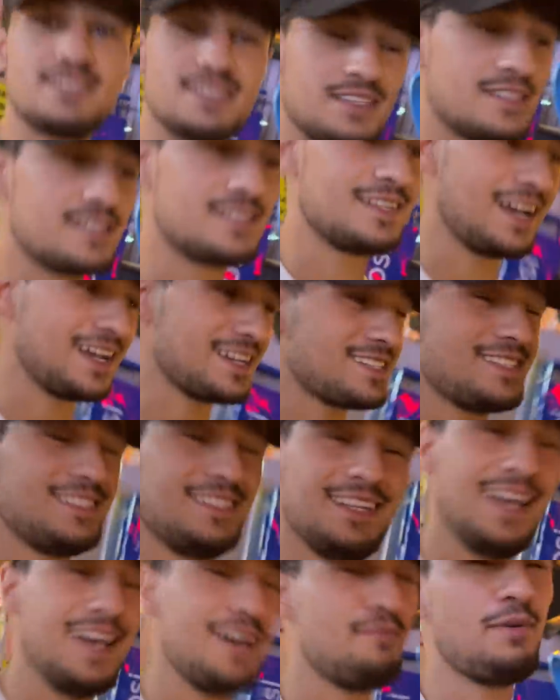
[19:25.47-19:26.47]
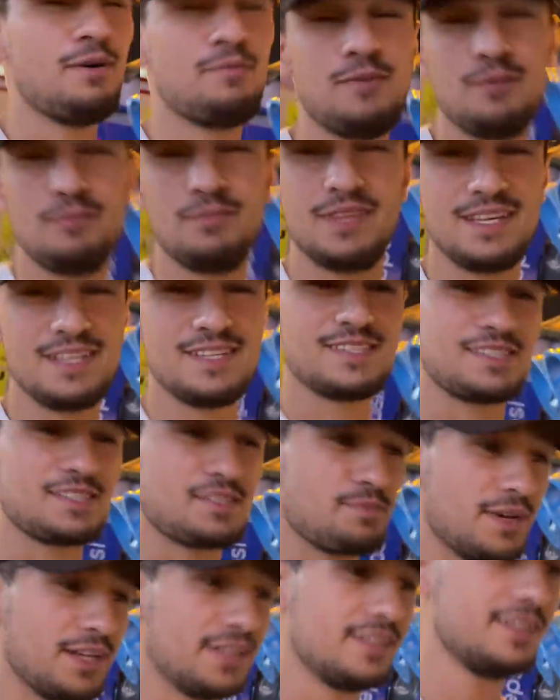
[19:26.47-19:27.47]
this. Actually, yeah, my mom needs this,
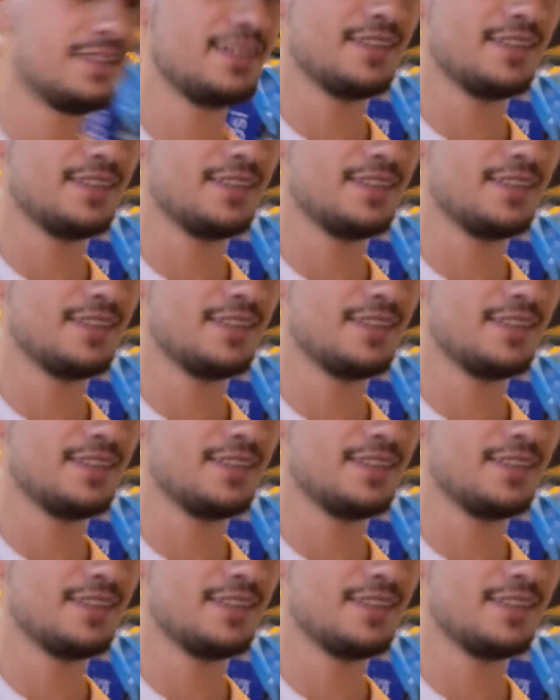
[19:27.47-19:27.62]
man.